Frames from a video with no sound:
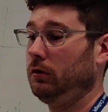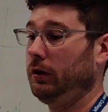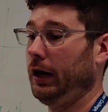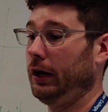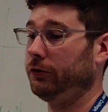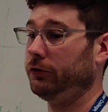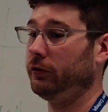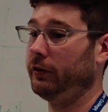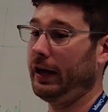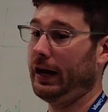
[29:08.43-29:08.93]

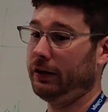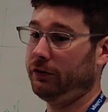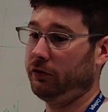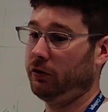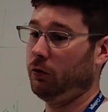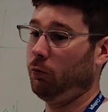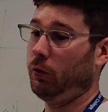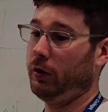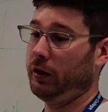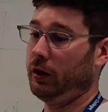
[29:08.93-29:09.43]
Yeah, so
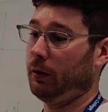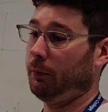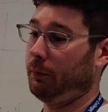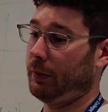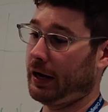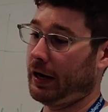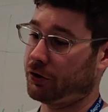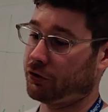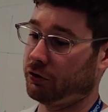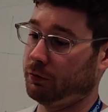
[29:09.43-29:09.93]
that's the one that
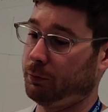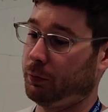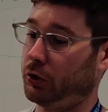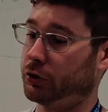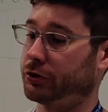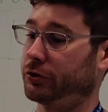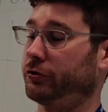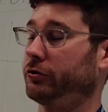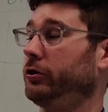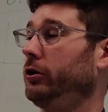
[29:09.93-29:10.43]
actually
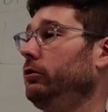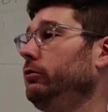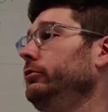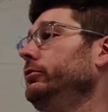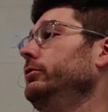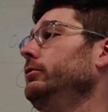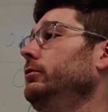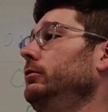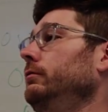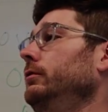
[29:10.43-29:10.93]
pushes code
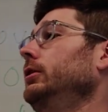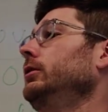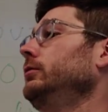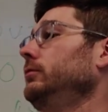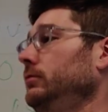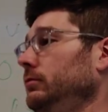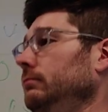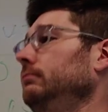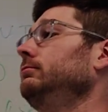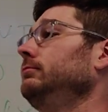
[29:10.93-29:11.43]
to the
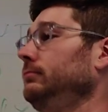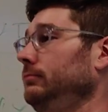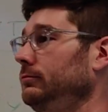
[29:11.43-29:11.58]
device.